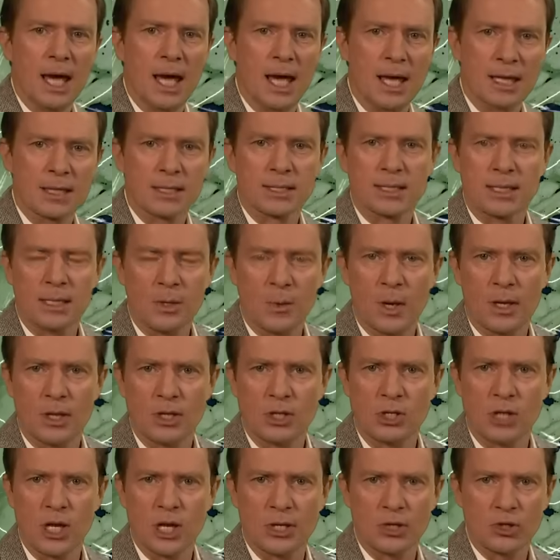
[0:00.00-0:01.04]
and see where the
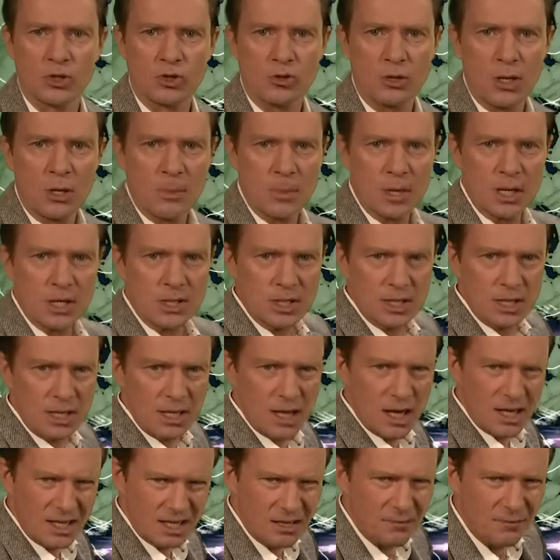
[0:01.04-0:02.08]
jet stream is. And
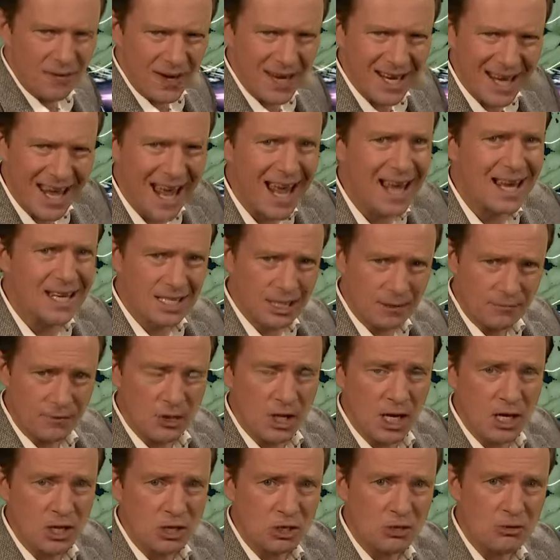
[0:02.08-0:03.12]
it's a fairly active
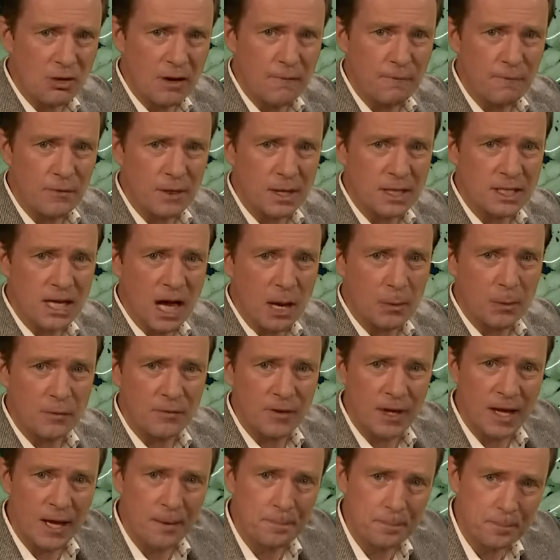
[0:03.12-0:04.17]
jet stream for the time of
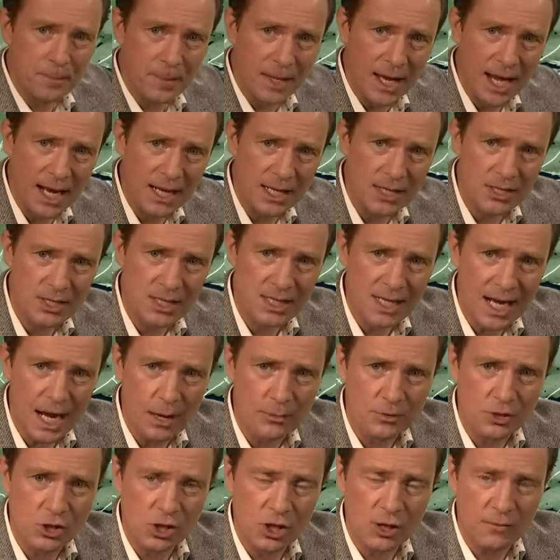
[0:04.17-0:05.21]
year, and it's
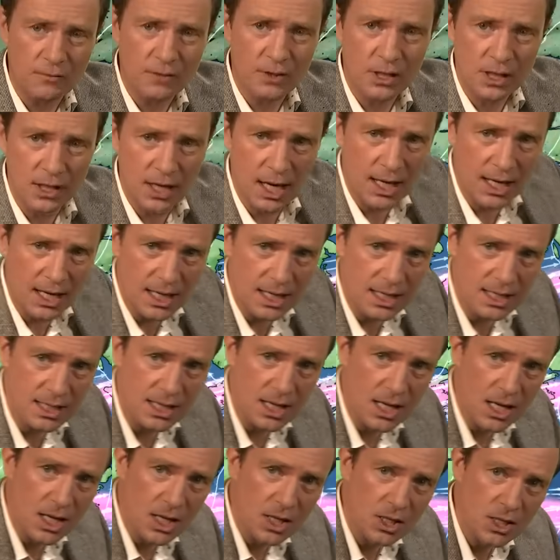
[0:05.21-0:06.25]
south shifted, and it is
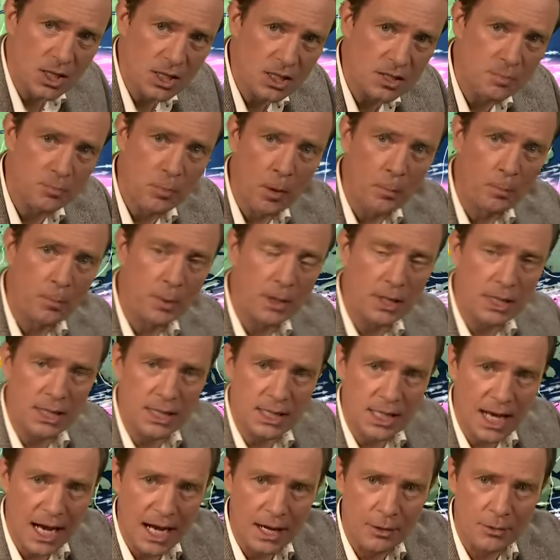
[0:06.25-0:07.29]
just pumping
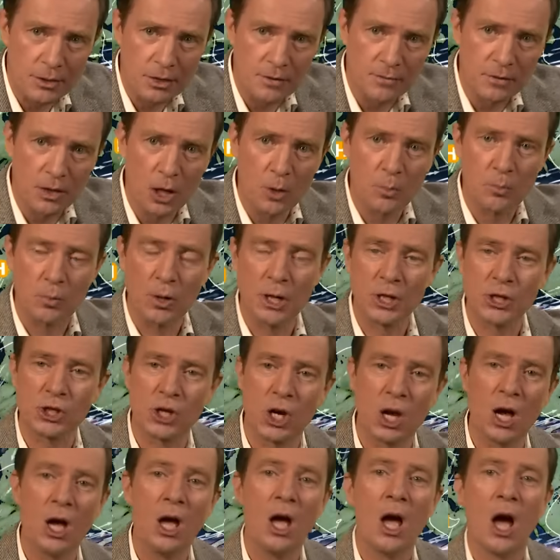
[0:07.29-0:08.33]
these areas of low
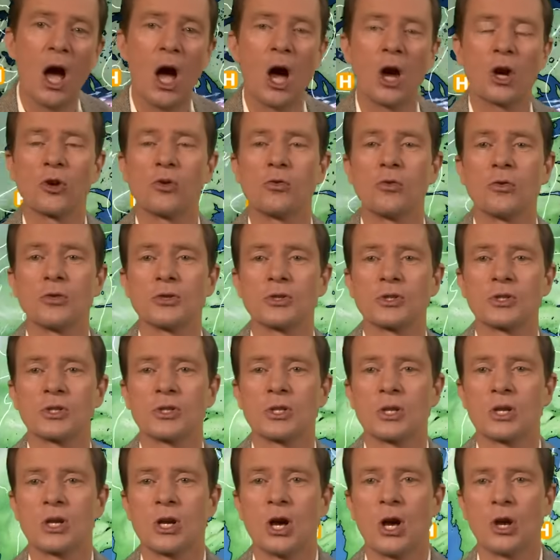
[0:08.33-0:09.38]
pressure across
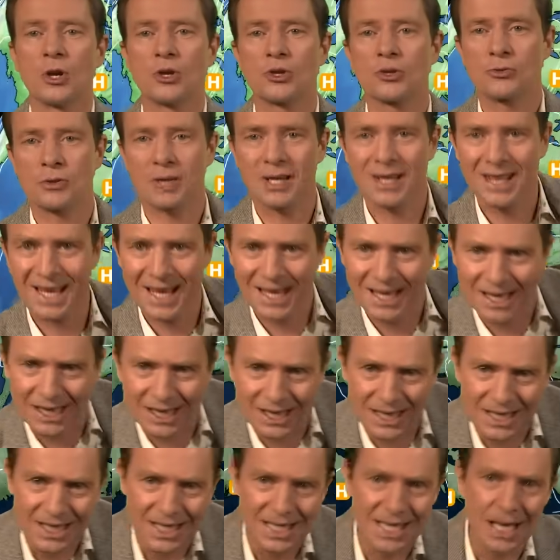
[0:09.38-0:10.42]
the country. And that little
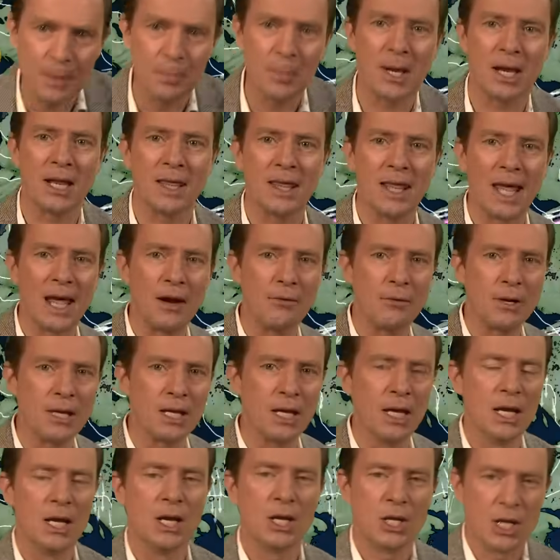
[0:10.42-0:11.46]
dip in it there
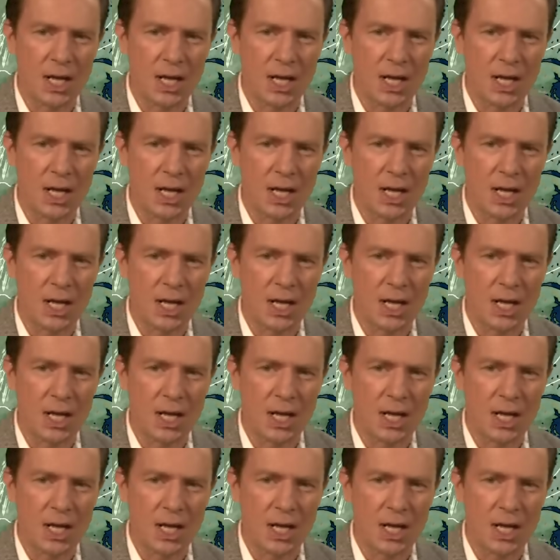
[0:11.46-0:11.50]
really